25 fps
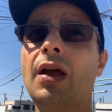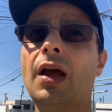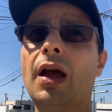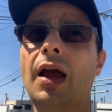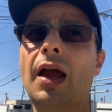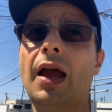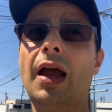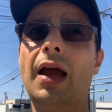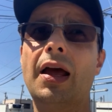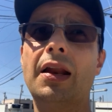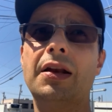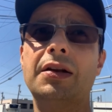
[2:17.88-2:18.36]

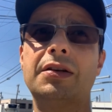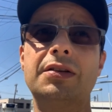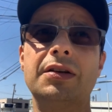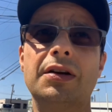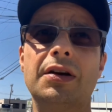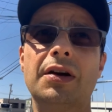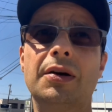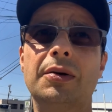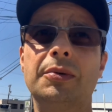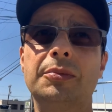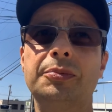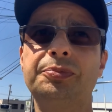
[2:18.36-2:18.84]
And
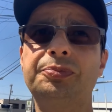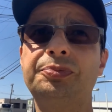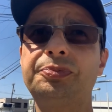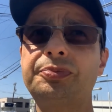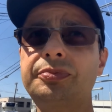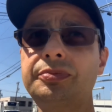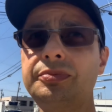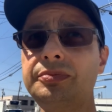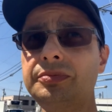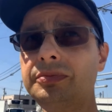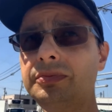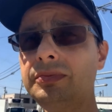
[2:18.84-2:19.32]

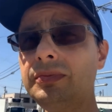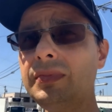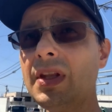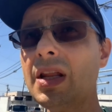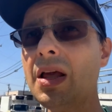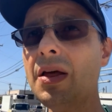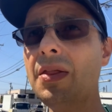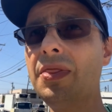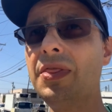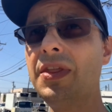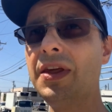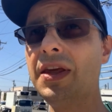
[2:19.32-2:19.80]

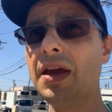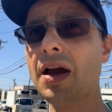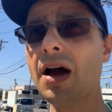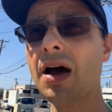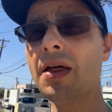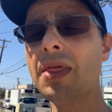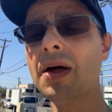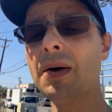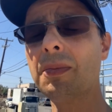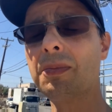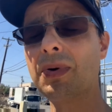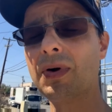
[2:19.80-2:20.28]
the
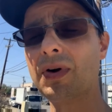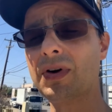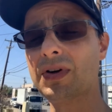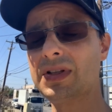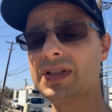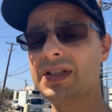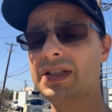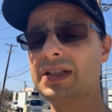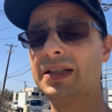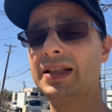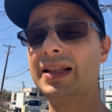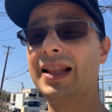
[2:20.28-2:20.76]
other
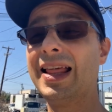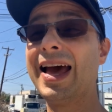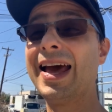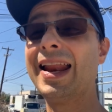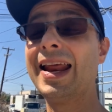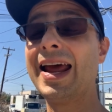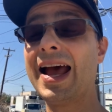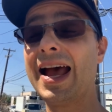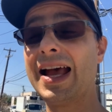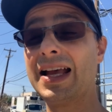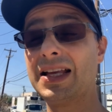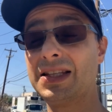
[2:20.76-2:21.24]
person that
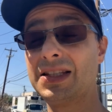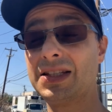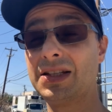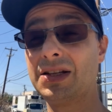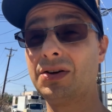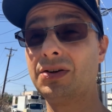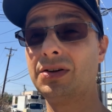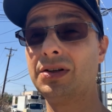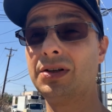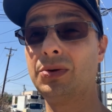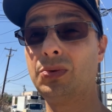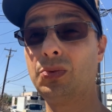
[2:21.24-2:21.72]
has
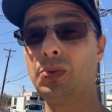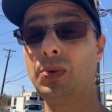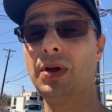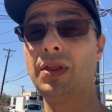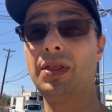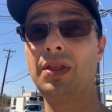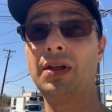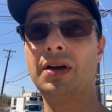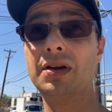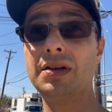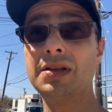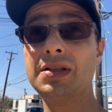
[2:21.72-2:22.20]
started
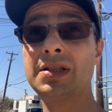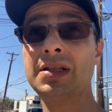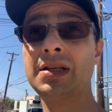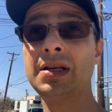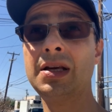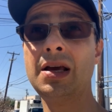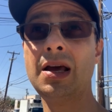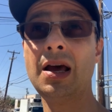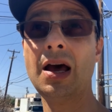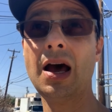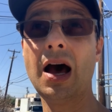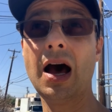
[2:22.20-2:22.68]
with us,
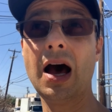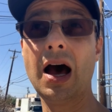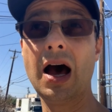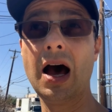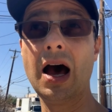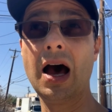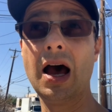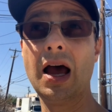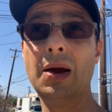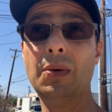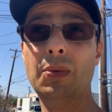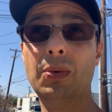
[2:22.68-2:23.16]

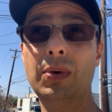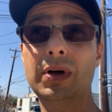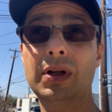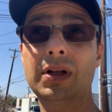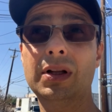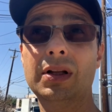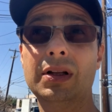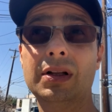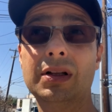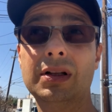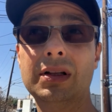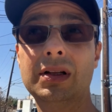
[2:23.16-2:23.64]
I
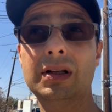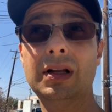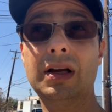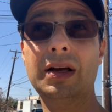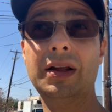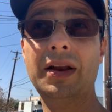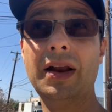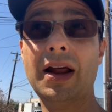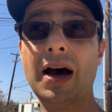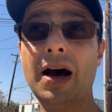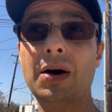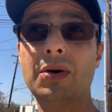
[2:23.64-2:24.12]
will
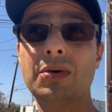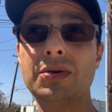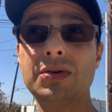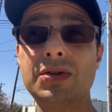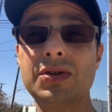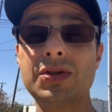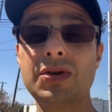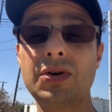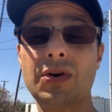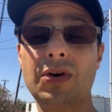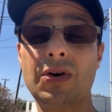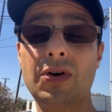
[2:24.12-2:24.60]

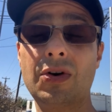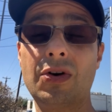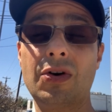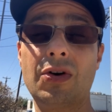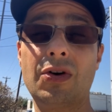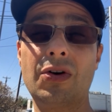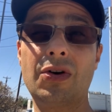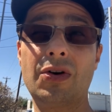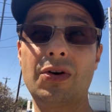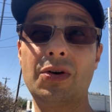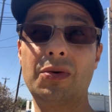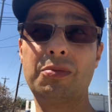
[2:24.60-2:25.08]
announce
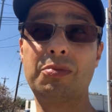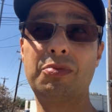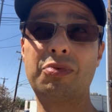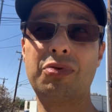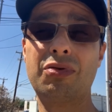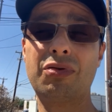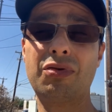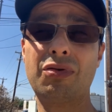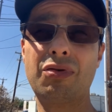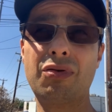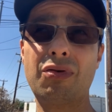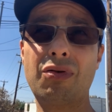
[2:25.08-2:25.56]
her
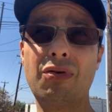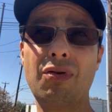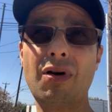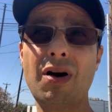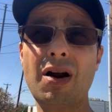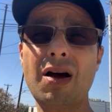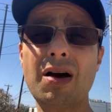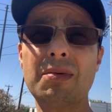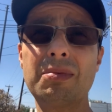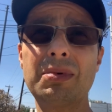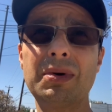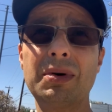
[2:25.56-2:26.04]

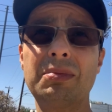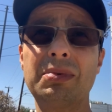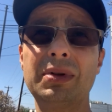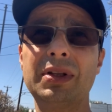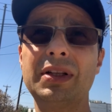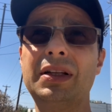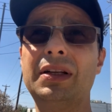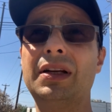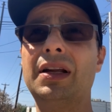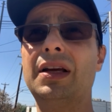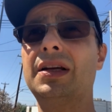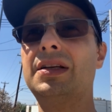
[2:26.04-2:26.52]

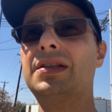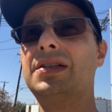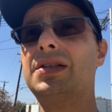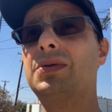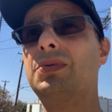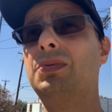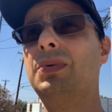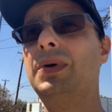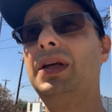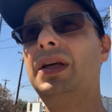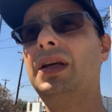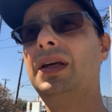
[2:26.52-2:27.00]
probably next
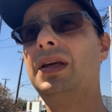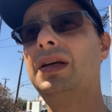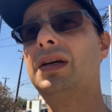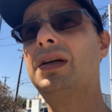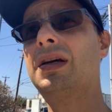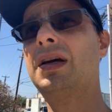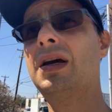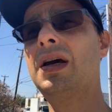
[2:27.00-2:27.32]
week.